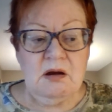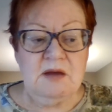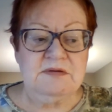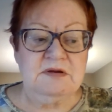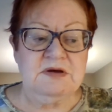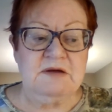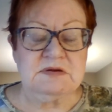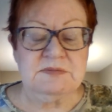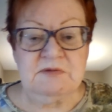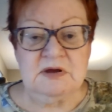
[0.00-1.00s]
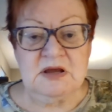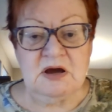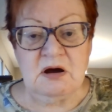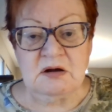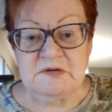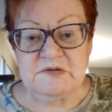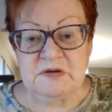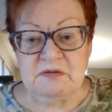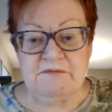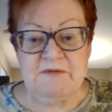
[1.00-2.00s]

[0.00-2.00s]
I think you have to be really cognizant of the